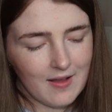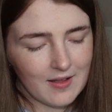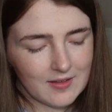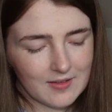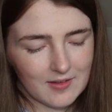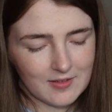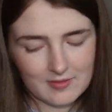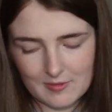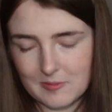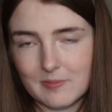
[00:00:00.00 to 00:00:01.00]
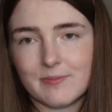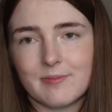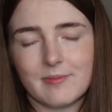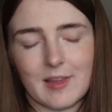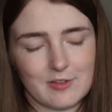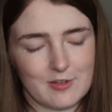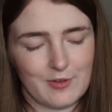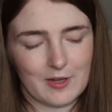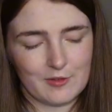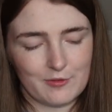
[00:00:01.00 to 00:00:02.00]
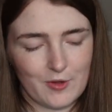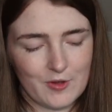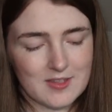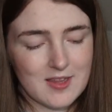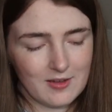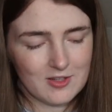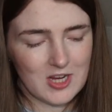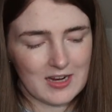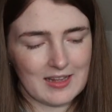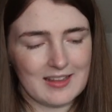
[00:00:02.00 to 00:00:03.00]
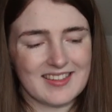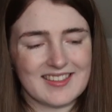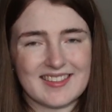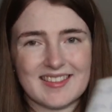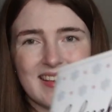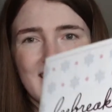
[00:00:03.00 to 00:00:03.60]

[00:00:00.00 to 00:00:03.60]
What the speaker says: a dust... Oh, that just fell on the floor. Dust jacket. This is